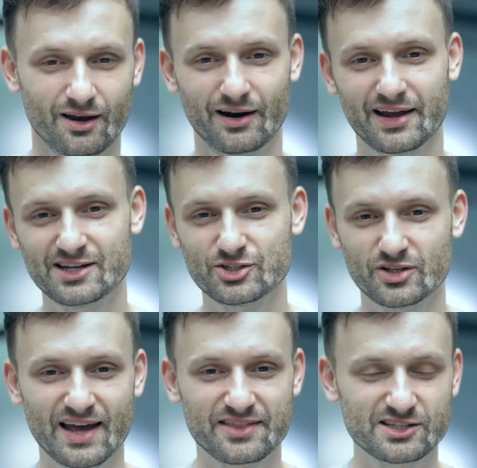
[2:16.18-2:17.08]
All right, guys,
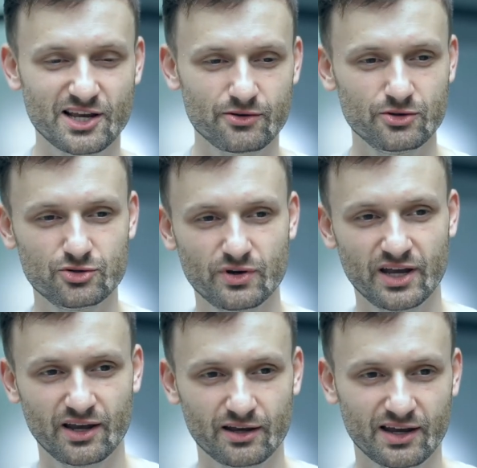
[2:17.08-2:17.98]
so yeah, that's how you do
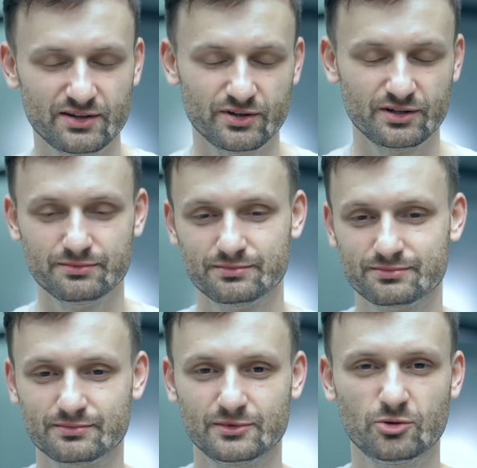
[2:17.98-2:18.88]
a kind of a
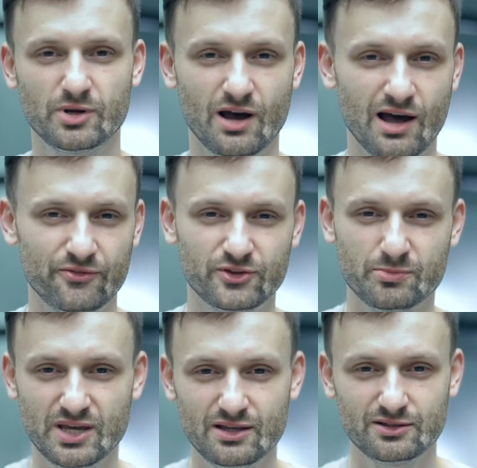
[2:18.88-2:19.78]
little bit off
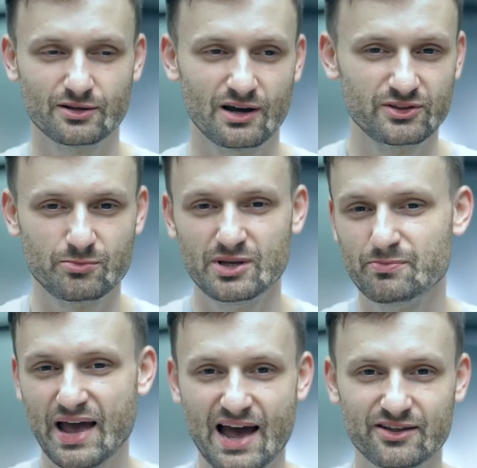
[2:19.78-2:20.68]
the
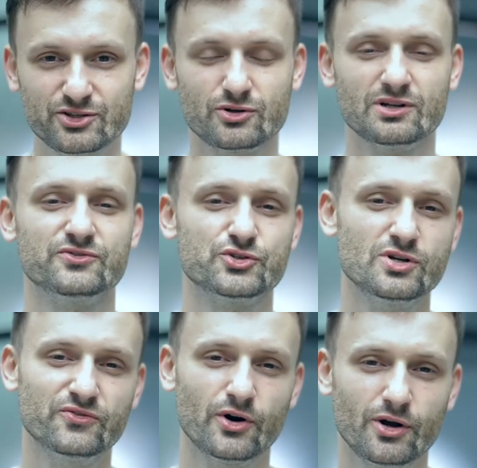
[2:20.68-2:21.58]
beaten path sort of
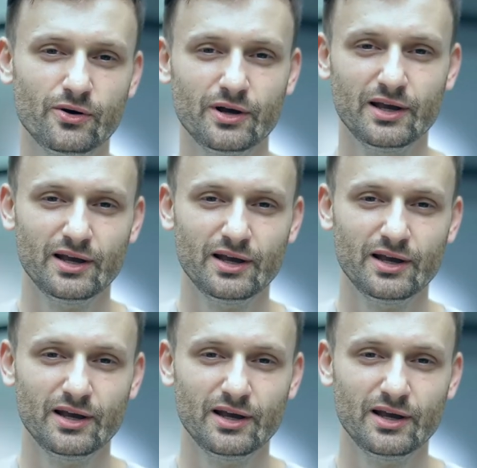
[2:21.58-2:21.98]
street photo.